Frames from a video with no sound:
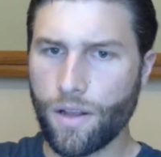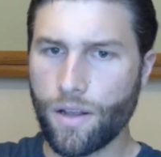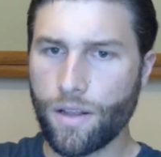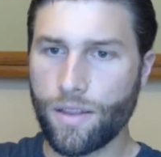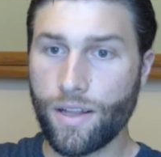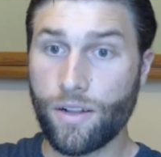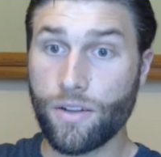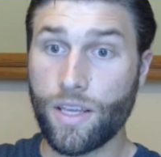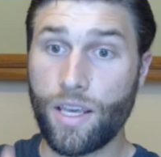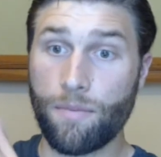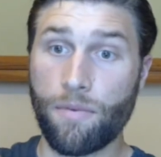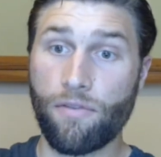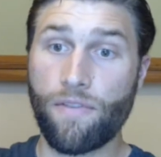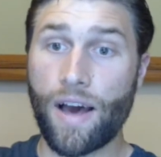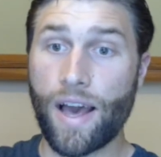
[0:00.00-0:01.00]
they'll
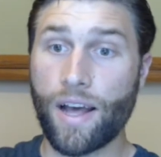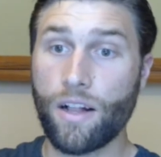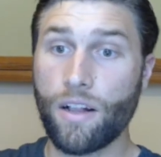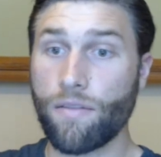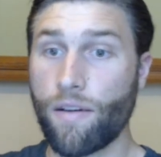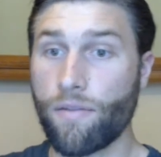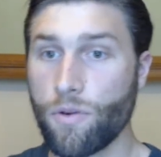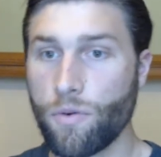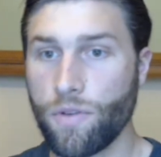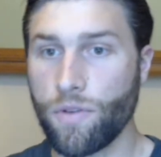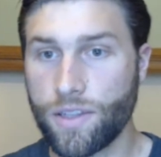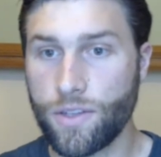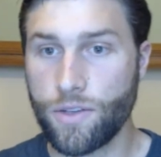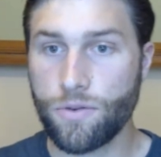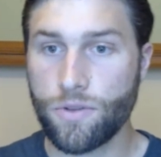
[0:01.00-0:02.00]
keep a file of everyone
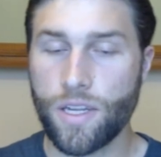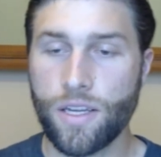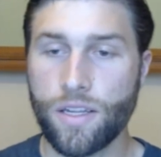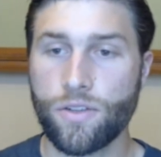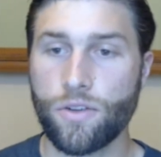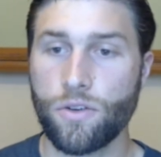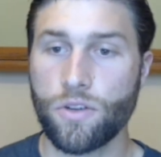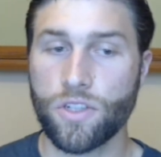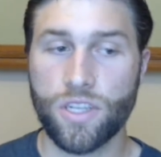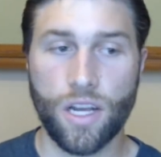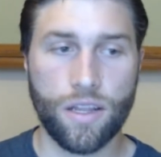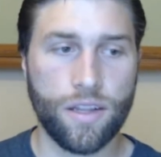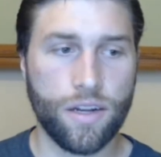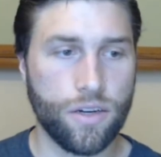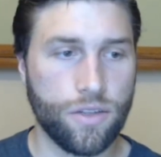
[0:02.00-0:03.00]
that's used it, so you can
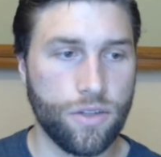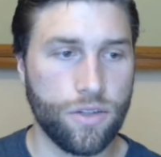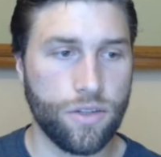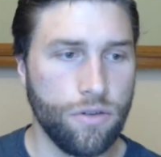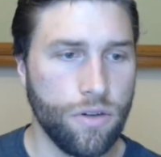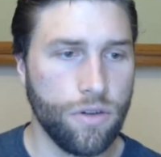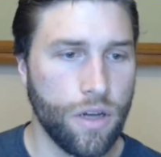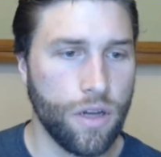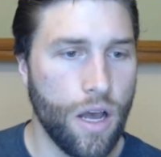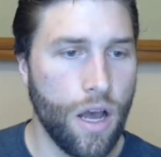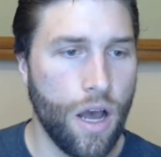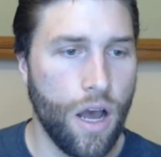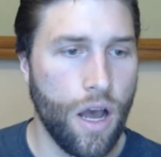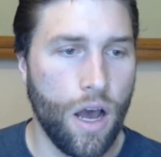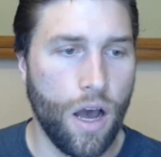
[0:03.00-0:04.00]
check there too.
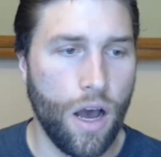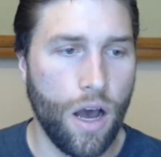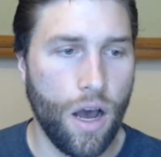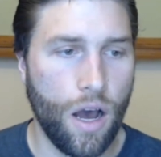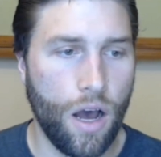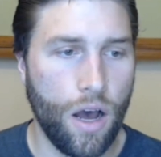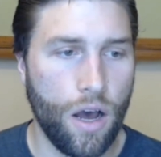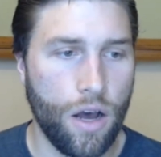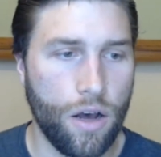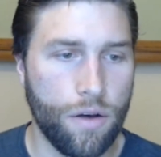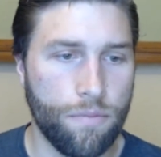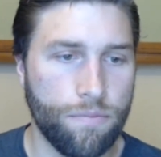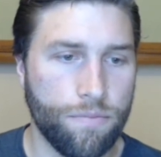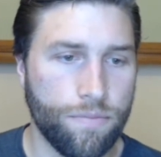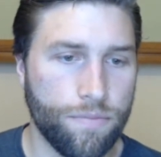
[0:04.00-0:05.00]

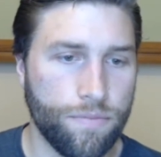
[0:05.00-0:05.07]
But